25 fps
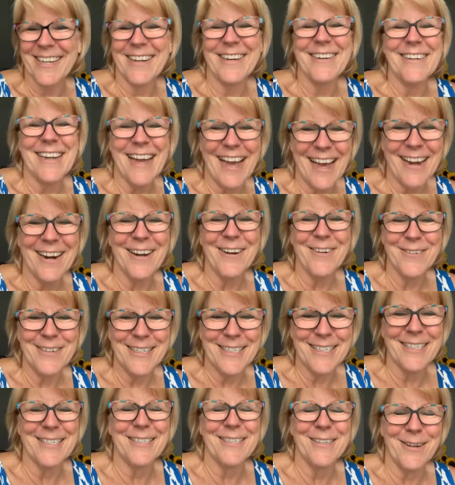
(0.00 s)
are not
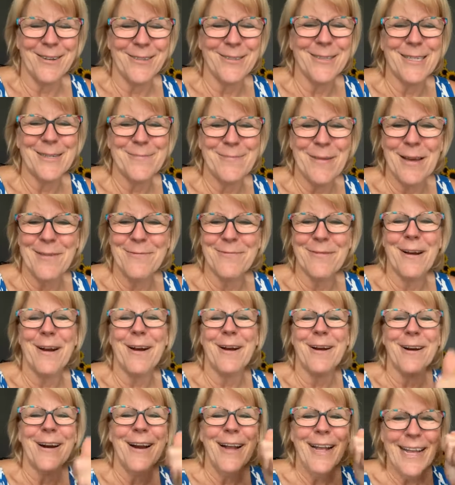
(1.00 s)
always adulting by
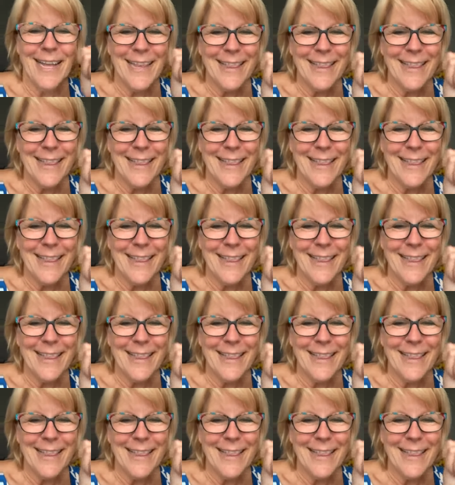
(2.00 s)
far.